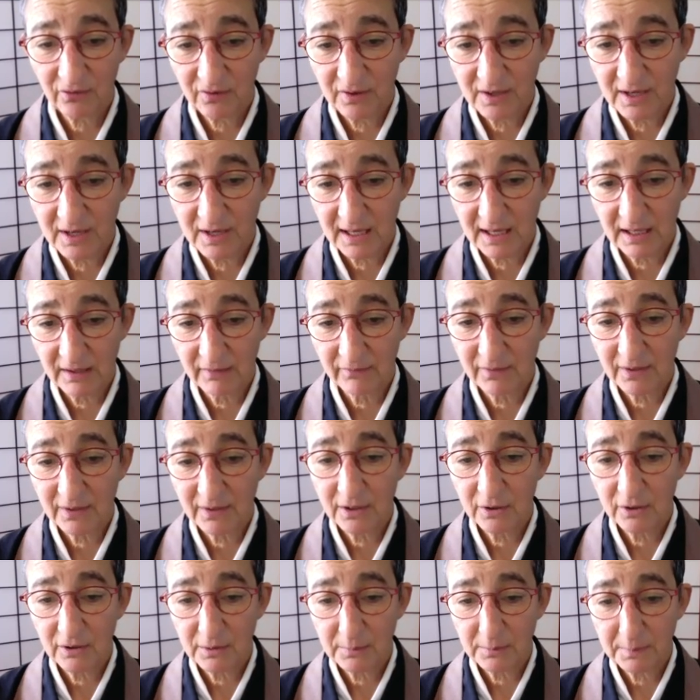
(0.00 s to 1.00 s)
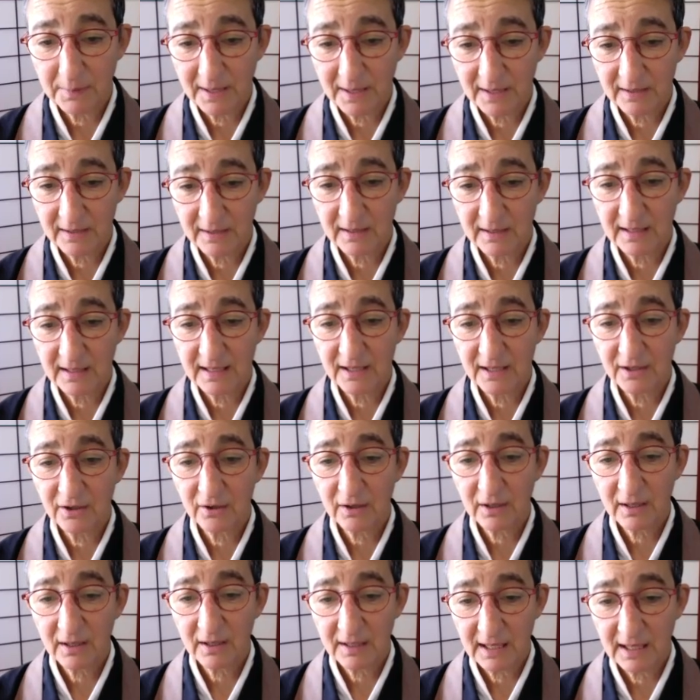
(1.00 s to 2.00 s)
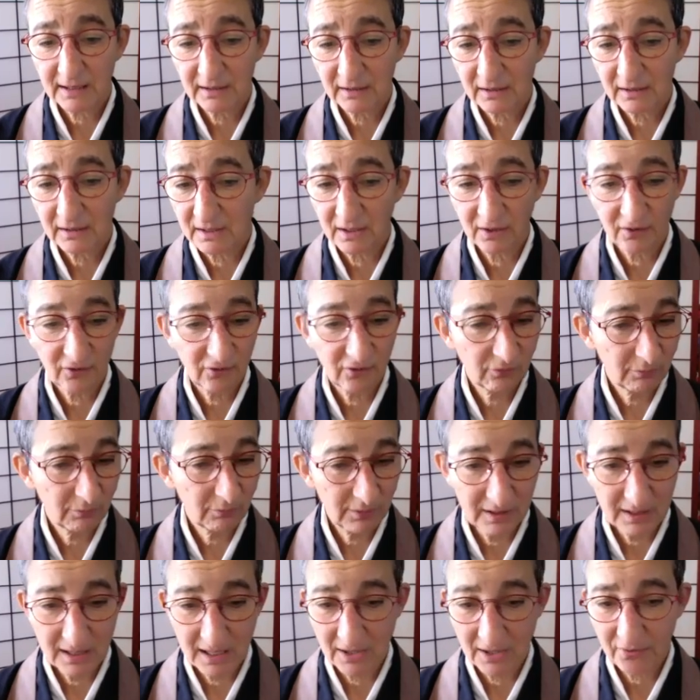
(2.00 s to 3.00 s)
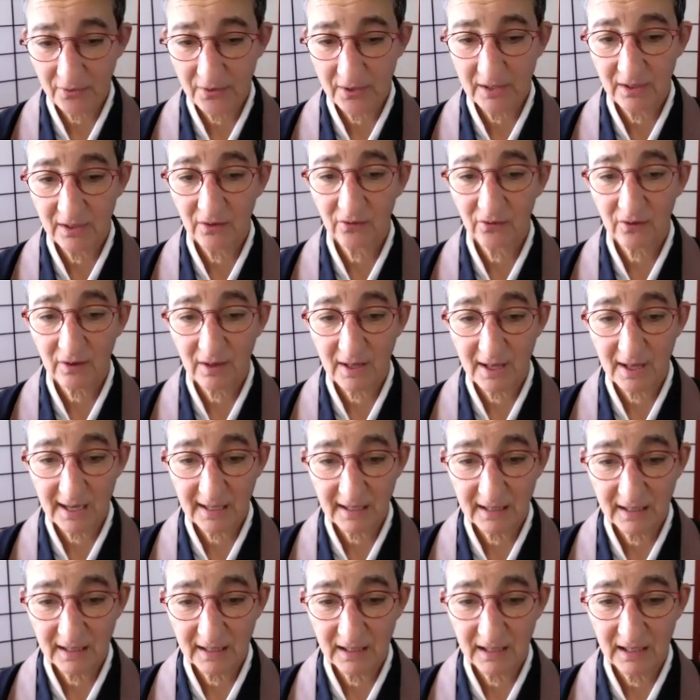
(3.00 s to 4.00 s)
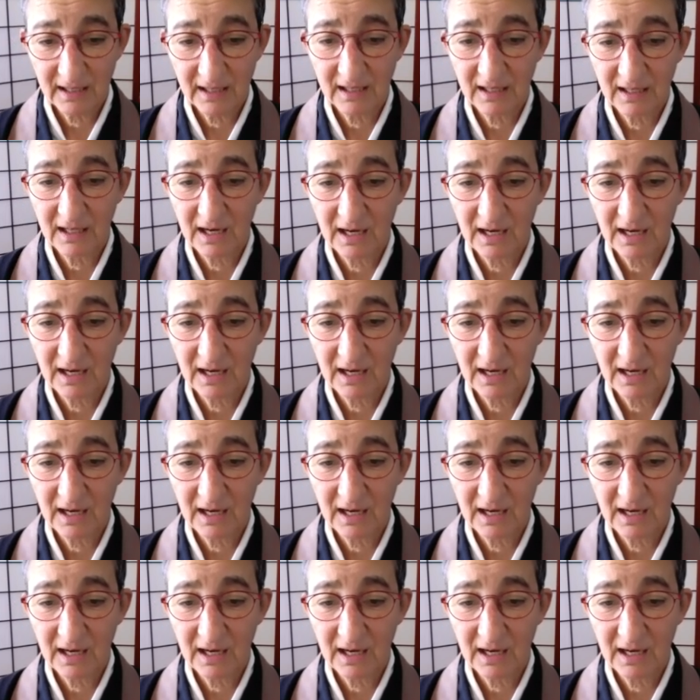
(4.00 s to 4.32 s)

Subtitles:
a part of Indra's net of interdependent interconnectedness where nothing is